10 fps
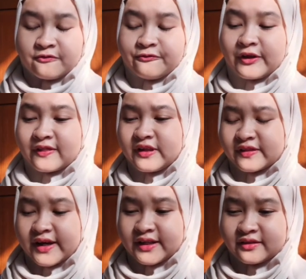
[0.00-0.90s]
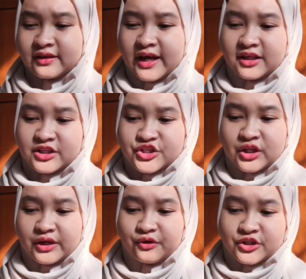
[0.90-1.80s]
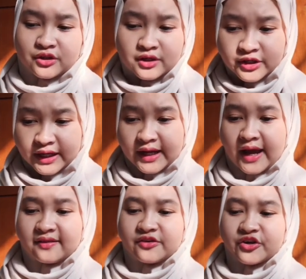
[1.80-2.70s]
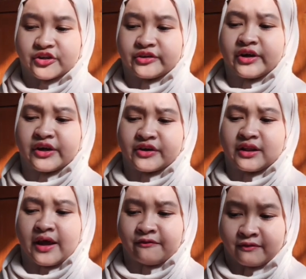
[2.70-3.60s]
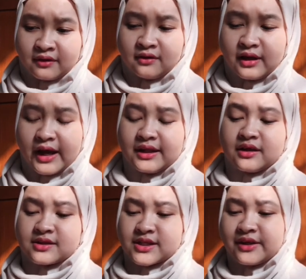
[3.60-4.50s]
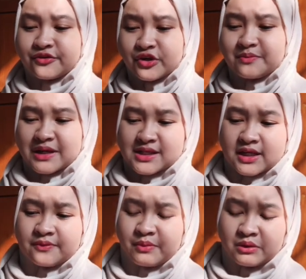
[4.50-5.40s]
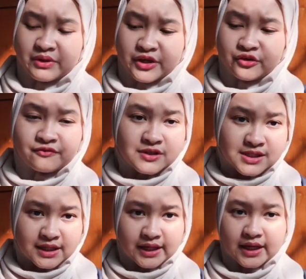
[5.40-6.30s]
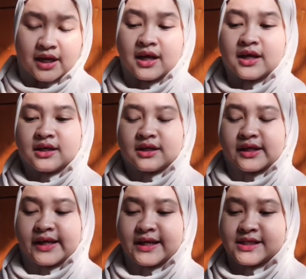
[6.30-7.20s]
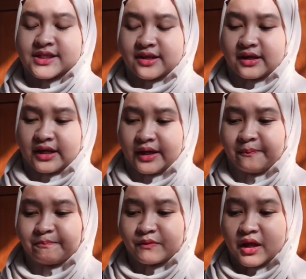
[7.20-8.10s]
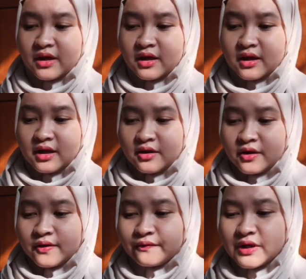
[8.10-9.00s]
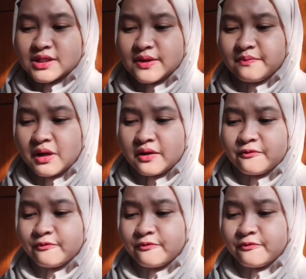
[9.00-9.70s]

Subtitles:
with the title English Language Learning at Tertiary Level in a Central Mexican Public University, a case study. Racema